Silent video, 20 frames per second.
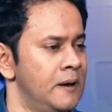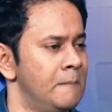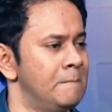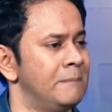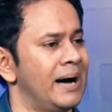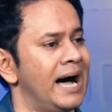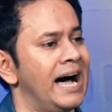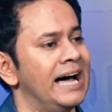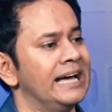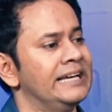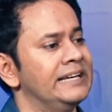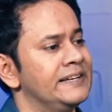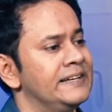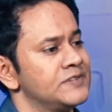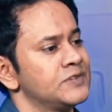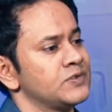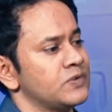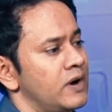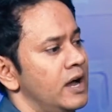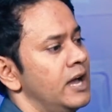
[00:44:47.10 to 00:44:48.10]
By his
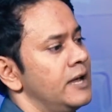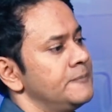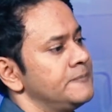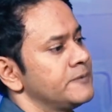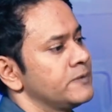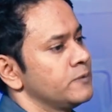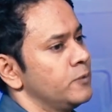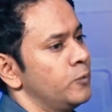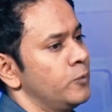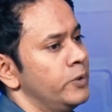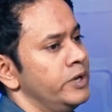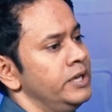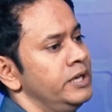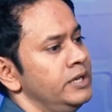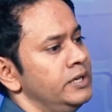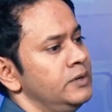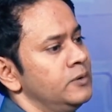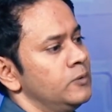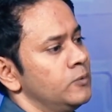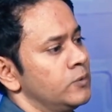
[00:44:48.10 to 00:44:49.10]
stripes,
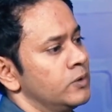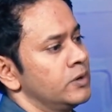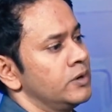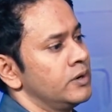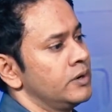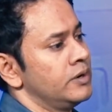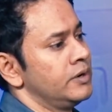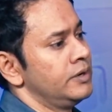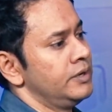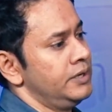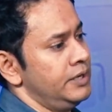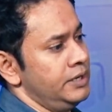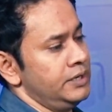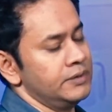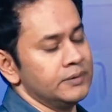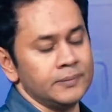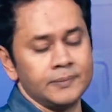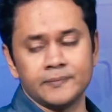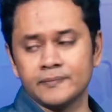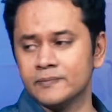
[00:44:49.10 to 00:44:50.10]
we were
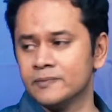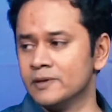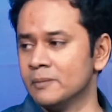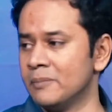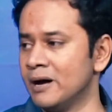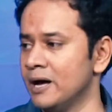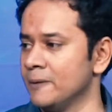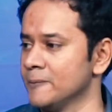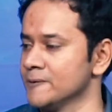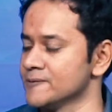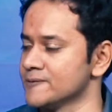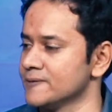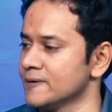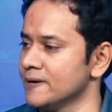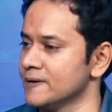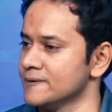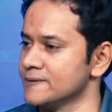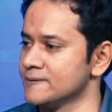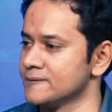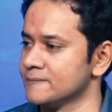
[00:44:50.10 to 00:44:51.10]
healed, the Bible
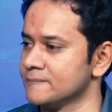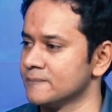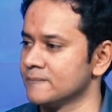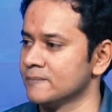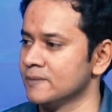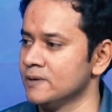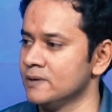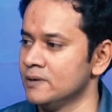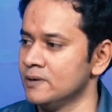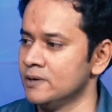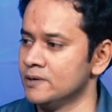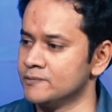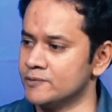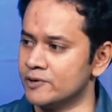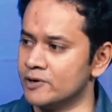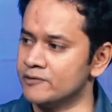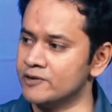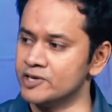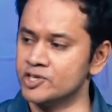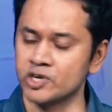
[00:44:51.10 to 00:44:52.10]
says. For
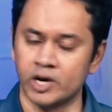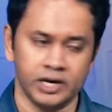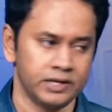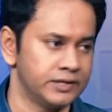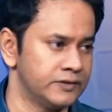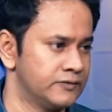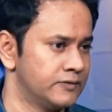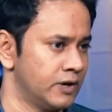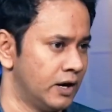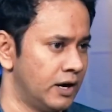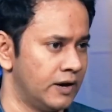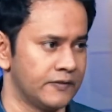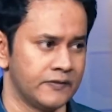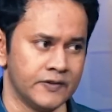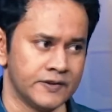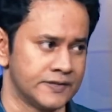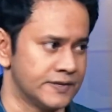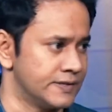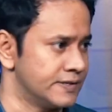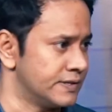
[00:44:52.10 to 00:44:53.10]
every child of God,
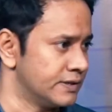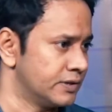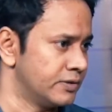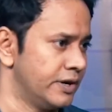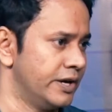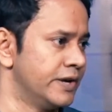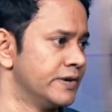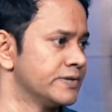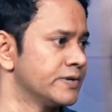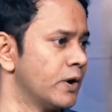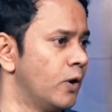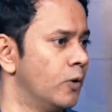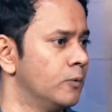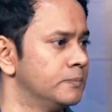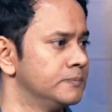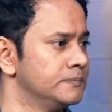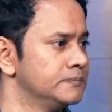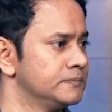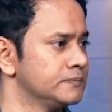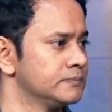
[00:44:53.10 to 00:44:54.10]
this is the greatest hope.
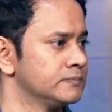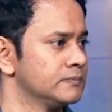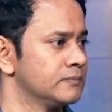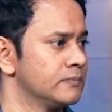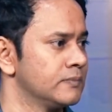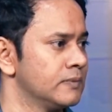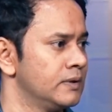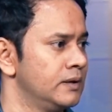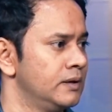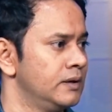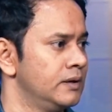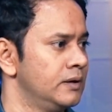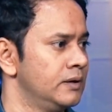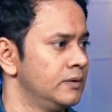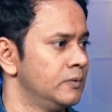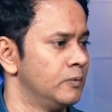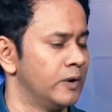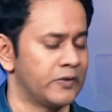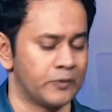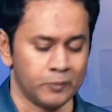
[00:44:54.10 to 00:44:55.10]

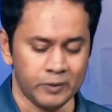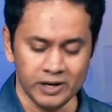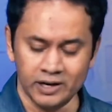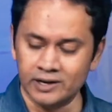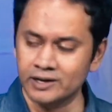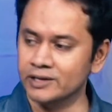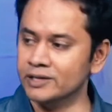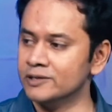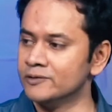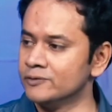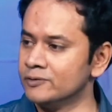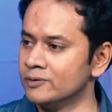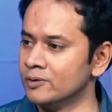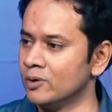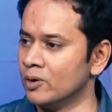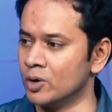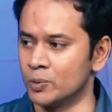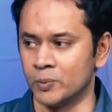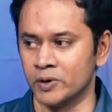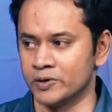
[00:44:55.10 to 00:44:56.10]
Whether we live
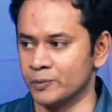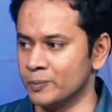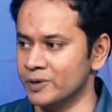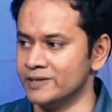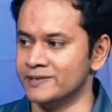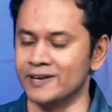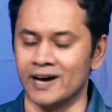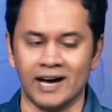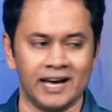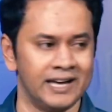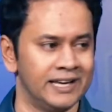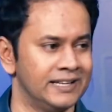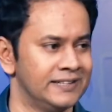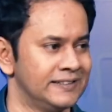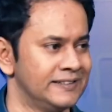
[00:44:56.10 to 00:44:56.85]
or whether we die,